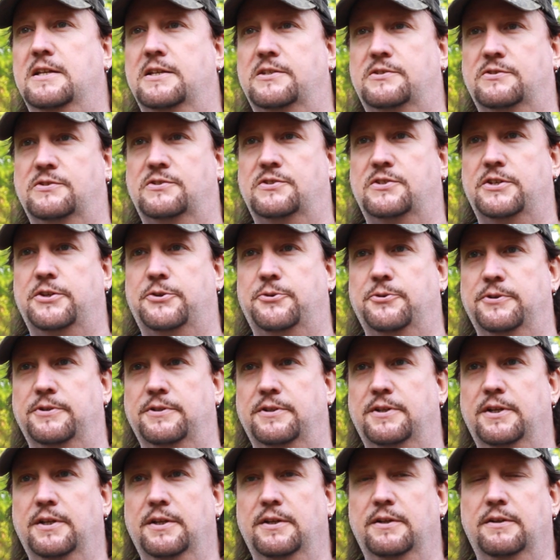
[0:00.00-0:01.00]
that's the secret.
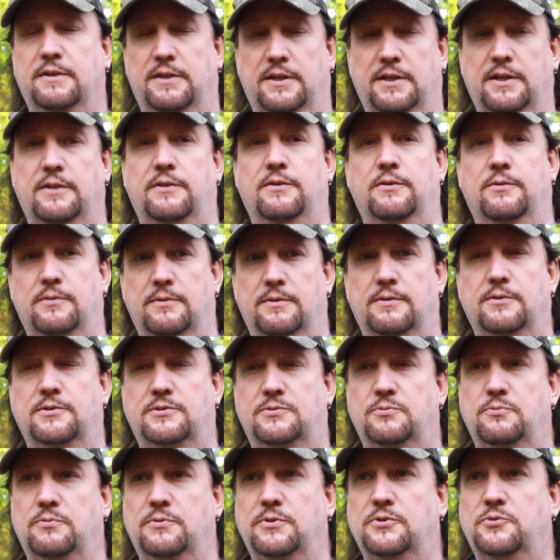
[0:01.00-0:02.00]
And
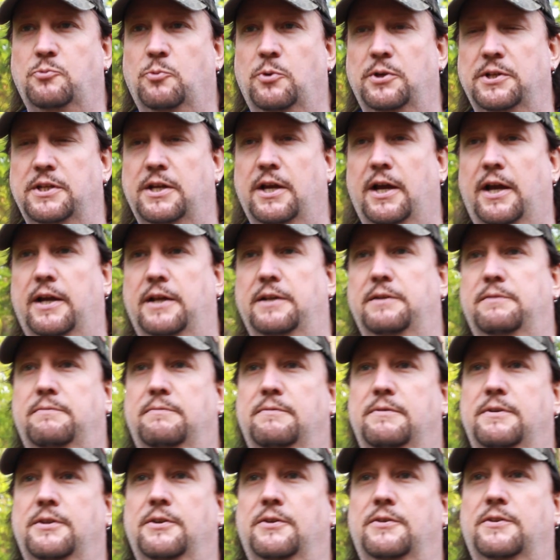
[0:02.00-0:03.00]
this one guy,
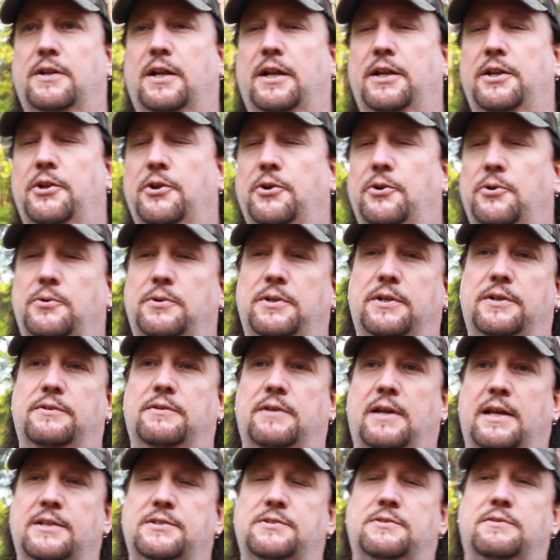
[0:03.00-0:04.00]
that I know
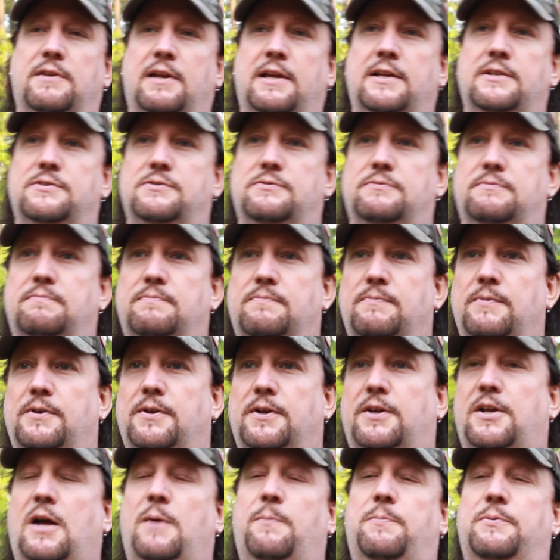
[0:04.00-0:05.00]
has
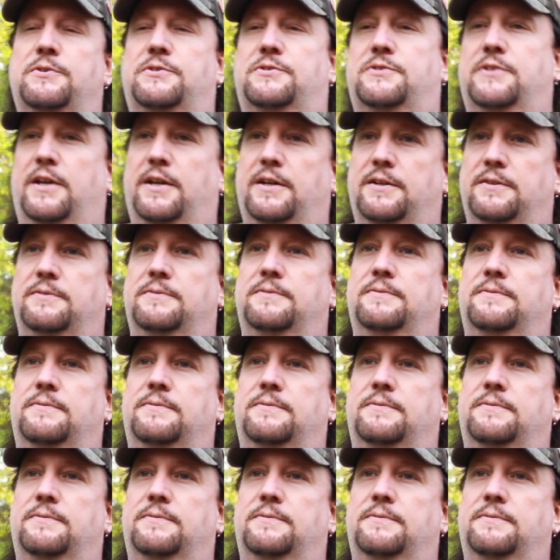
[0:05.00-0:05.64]
accomplished that.